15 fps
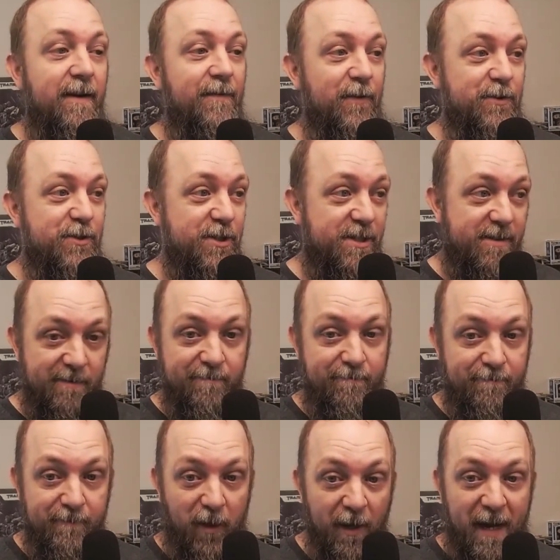They're just
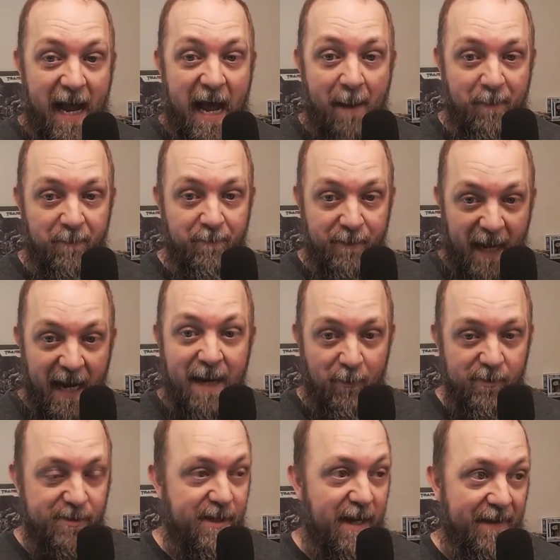unhappy
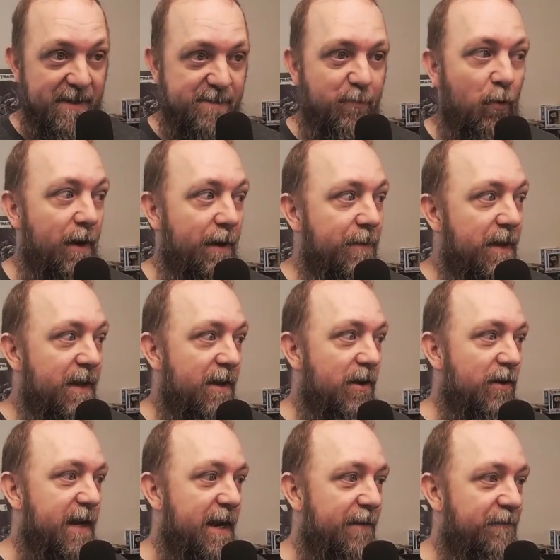gamers at this point,
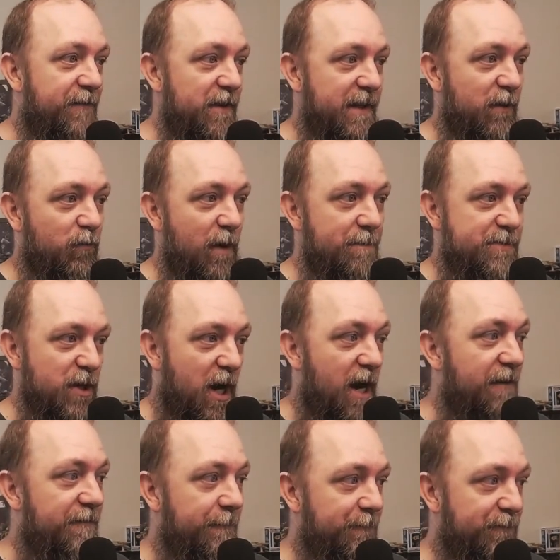okay, feeling ripped
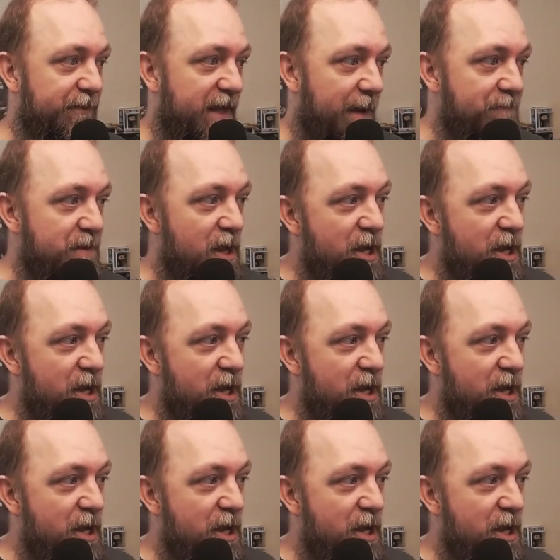off, okay?